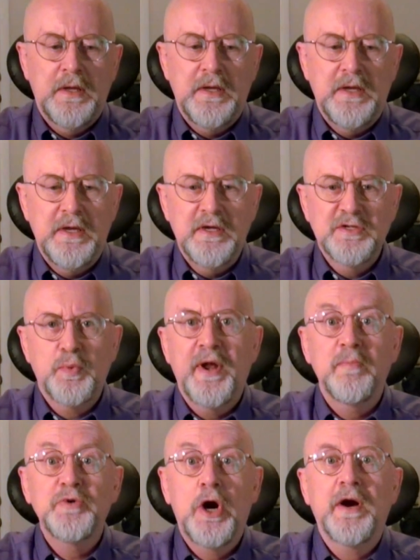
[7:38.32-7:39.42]
is what
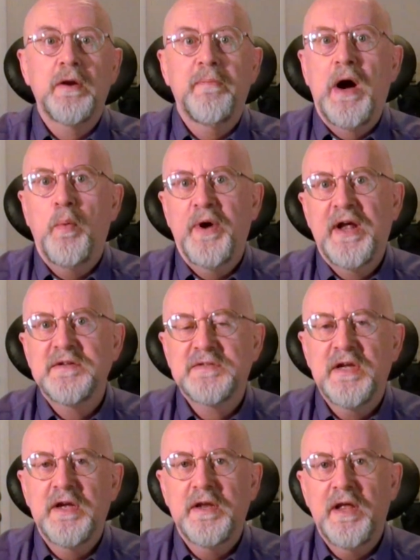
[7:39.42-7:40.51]
I'm talking about when I
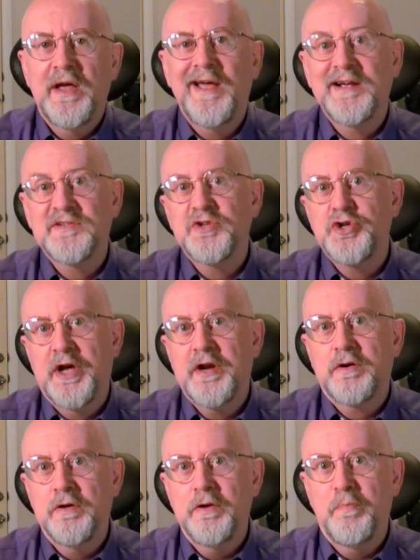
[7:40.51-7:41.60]
say an
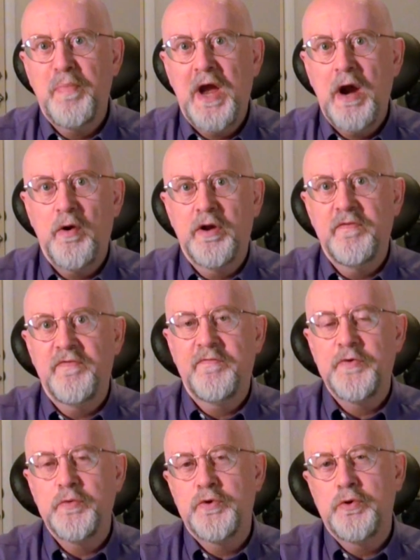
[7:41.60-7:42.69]
exegetical imperative.
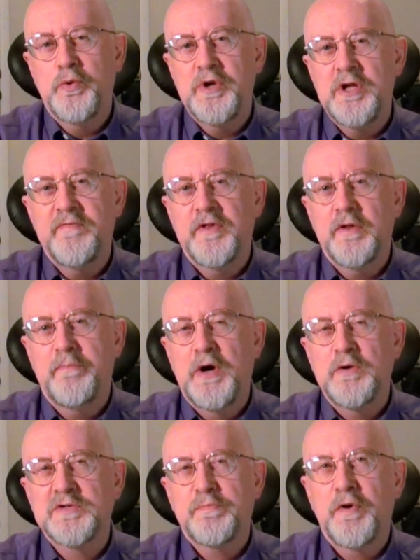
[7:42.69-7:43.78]
If you do even the
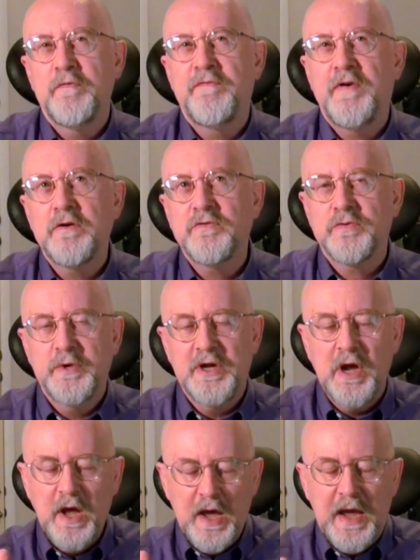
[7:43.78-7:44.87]
most
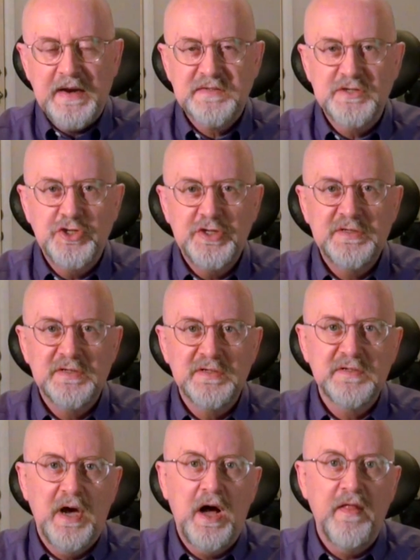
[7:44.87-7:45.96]
perfunctory
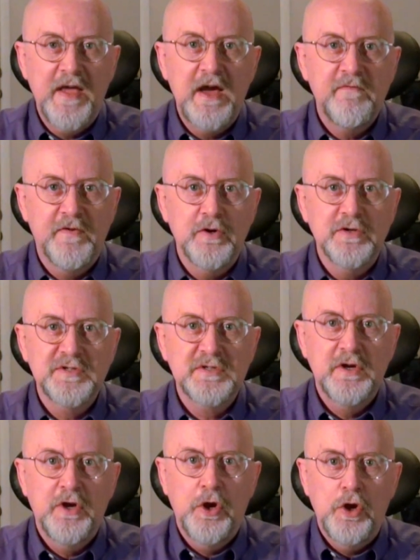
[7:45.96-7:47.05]
exegesis on that verse,
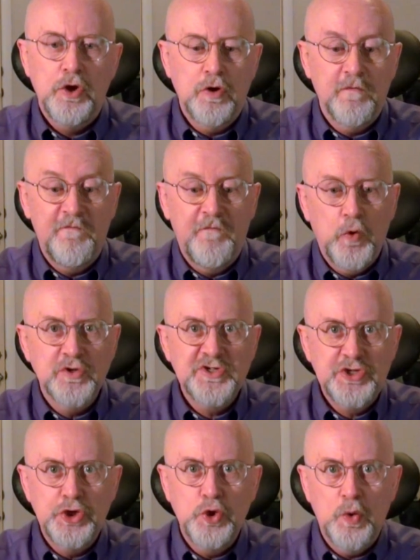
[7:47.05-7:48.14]
you're
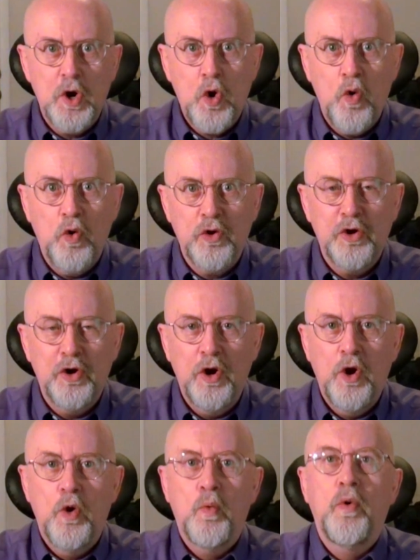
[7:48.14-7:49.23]
forced into a corner
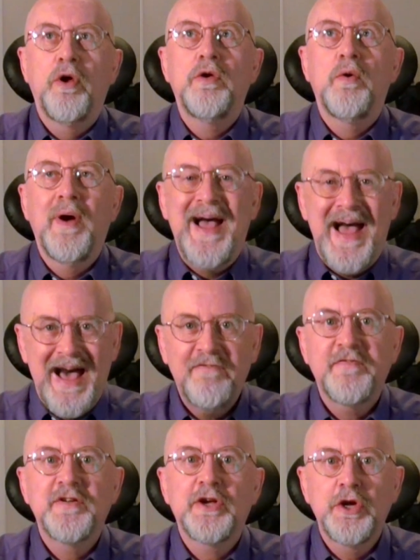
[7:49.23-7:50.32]
where you
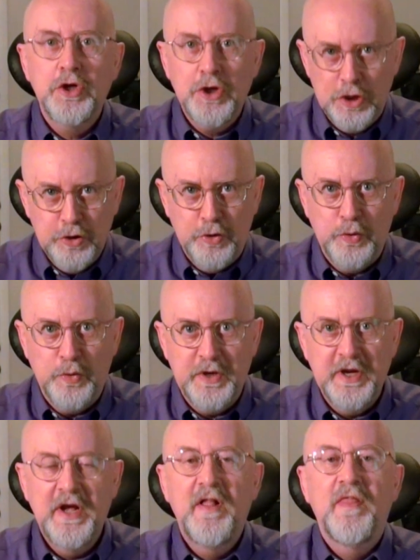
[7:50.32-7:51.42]
have to
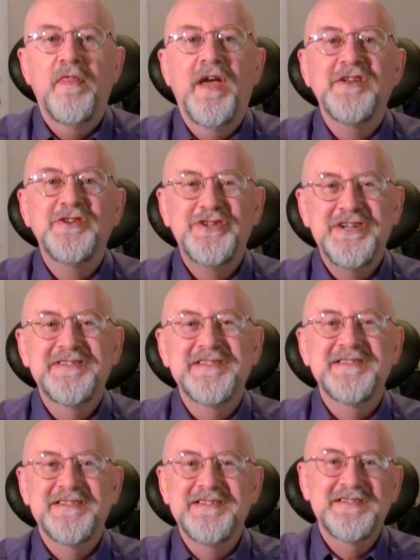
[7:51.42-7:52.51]
conclude that
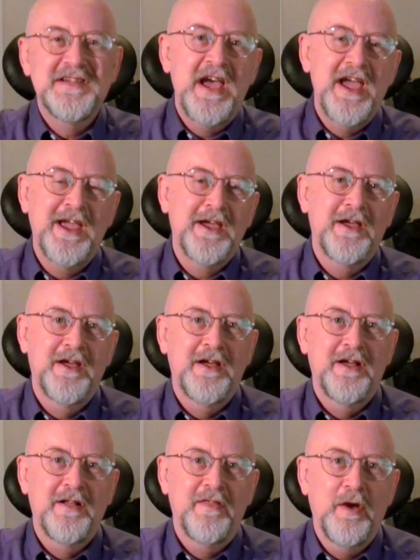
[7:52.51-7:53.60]
Jesus is saying
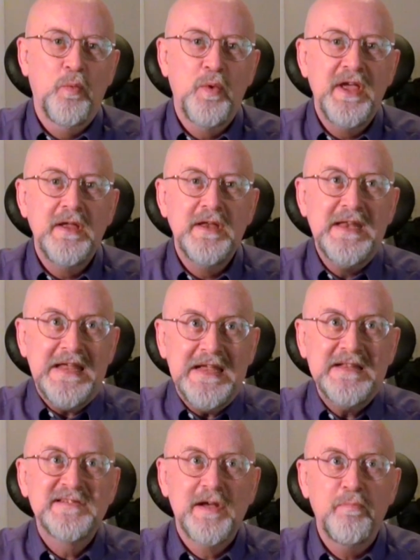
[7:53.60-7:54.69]
that we
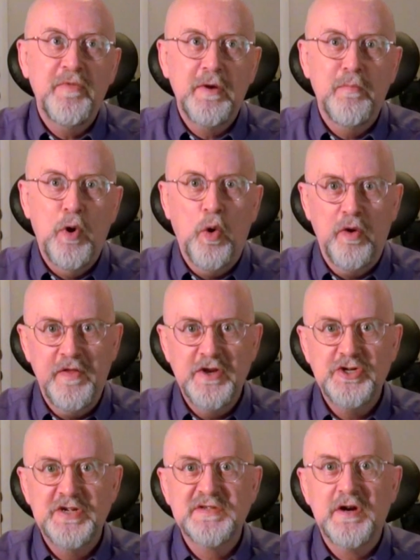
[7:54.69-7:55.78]
need something more than
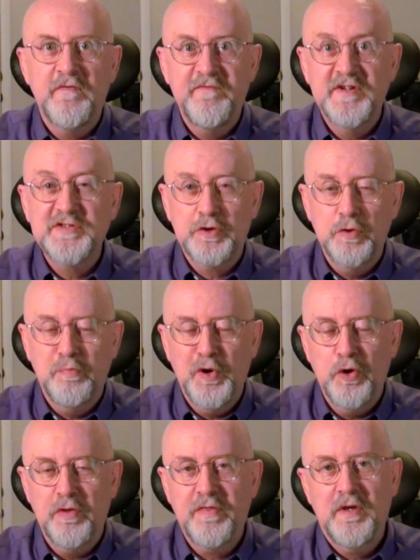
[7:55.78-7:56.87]
just our physical
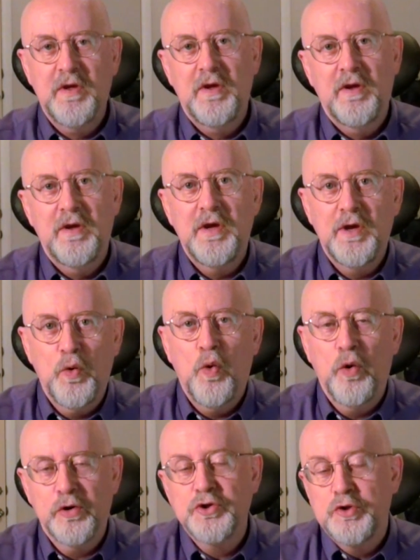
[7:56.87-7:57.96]
birth in
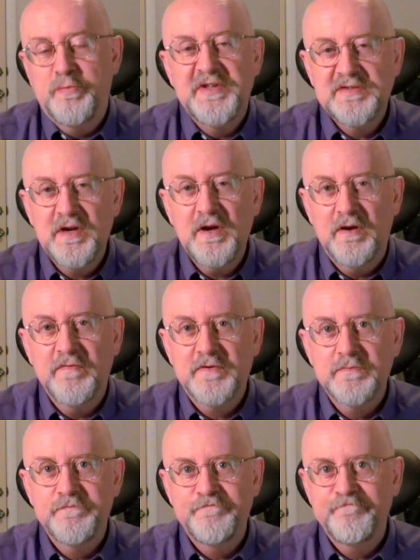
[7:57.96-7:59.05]
order to be saved.
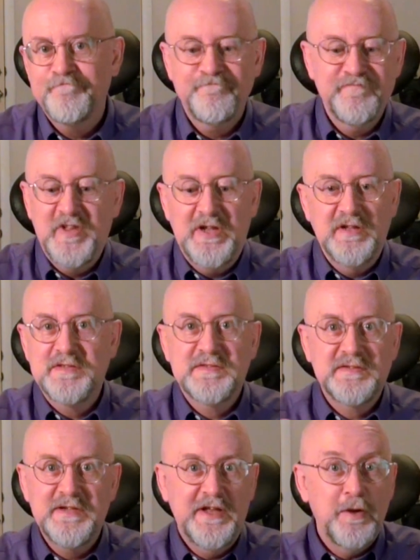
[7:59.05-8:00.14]
It's an